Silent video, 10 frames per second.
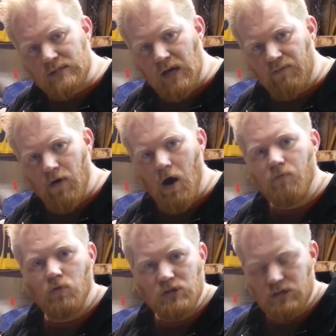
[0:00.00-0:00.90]
itself
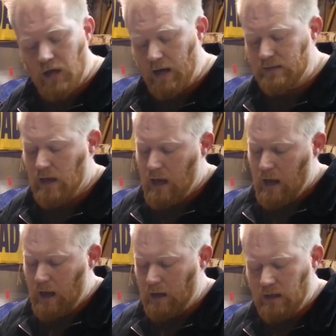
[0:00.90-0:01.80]
off, which is nice.
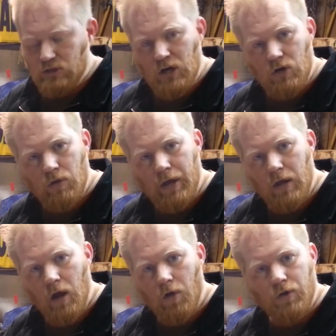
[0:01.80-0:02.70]
And these
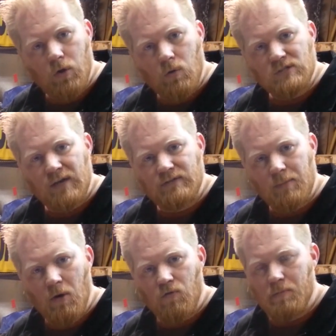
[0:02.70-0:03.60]
generally, all the newer ones have
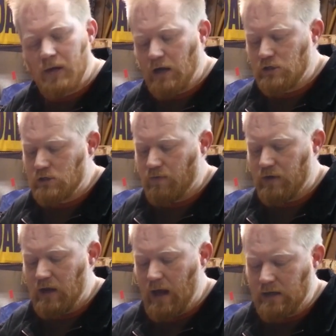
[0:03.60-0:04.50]
tip-over protection, so if it
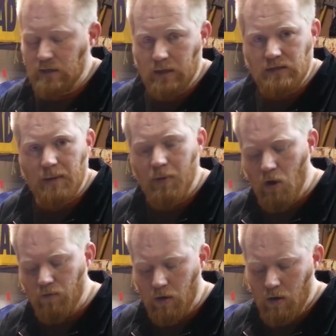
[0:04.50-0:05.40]
did accidentally tip
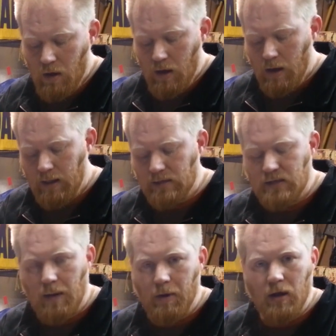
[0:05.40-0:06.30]
over, the heat's
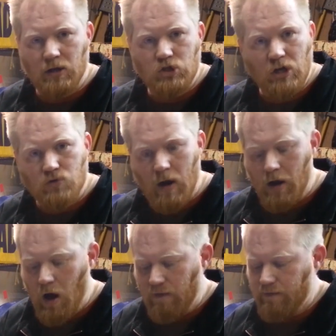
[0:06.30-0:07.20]
coming, it shuts right
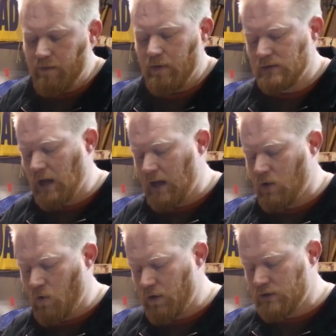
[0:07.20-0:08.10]
off. It's kind of
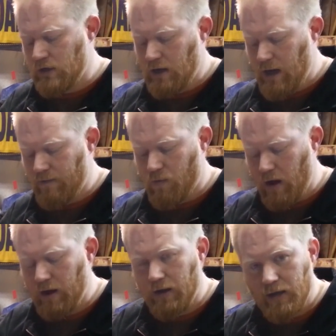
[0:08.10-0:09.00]
cool because you can have it
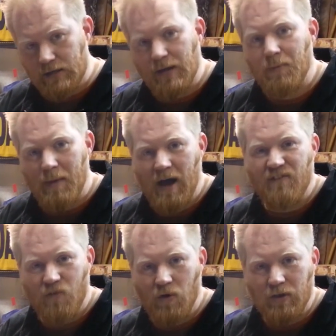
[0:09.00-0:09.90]
running, you can tip it back
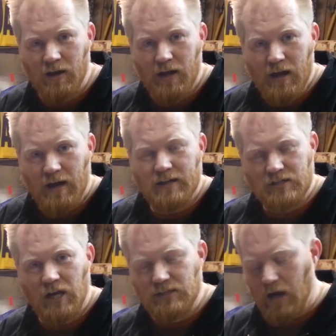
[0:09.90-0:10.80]
and forth, and it just
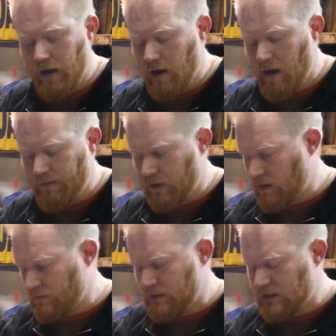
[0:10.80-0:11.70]
shuts on and off,
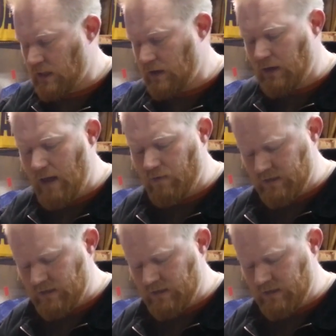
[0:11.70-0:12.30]
just a little level